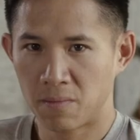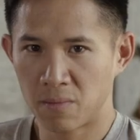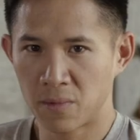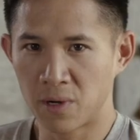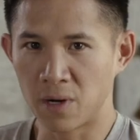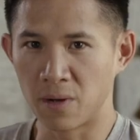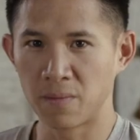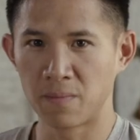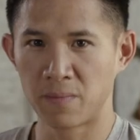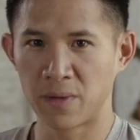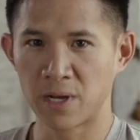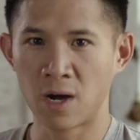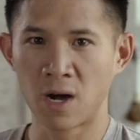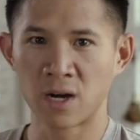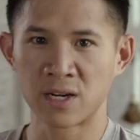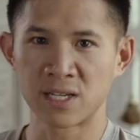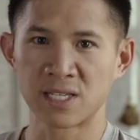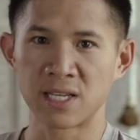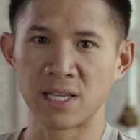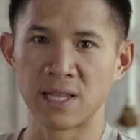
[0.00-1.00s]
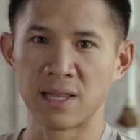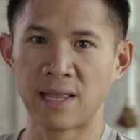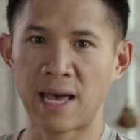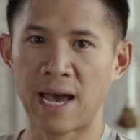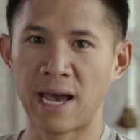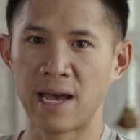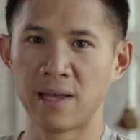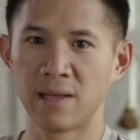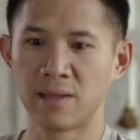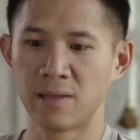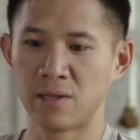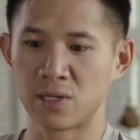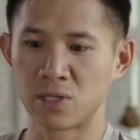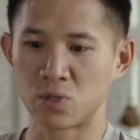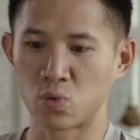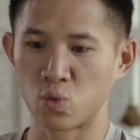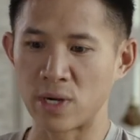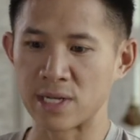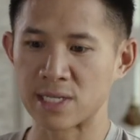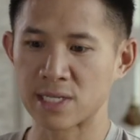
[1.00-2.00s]
be cognizant that
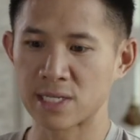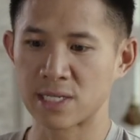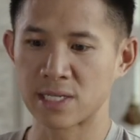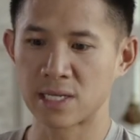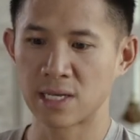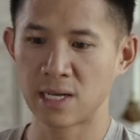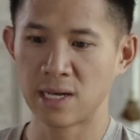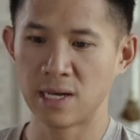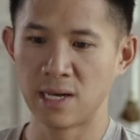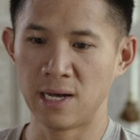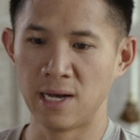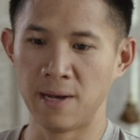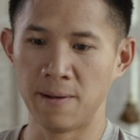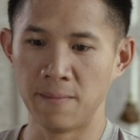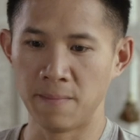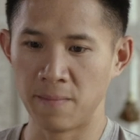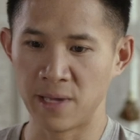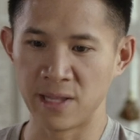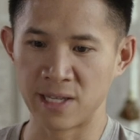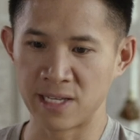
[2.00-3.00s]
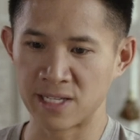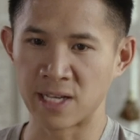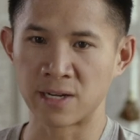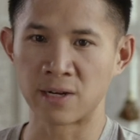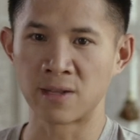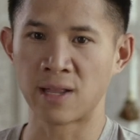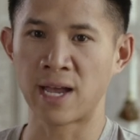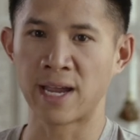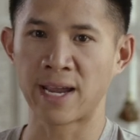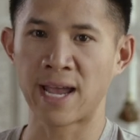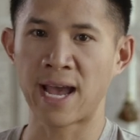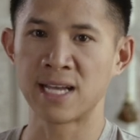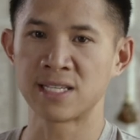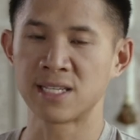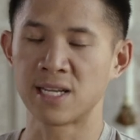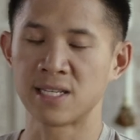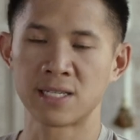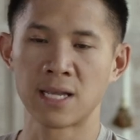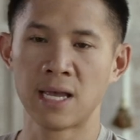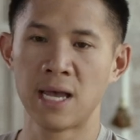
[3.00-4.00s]
there's risks in these underlying
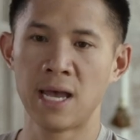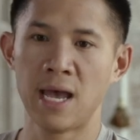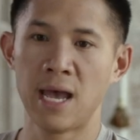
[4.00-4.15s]
assets.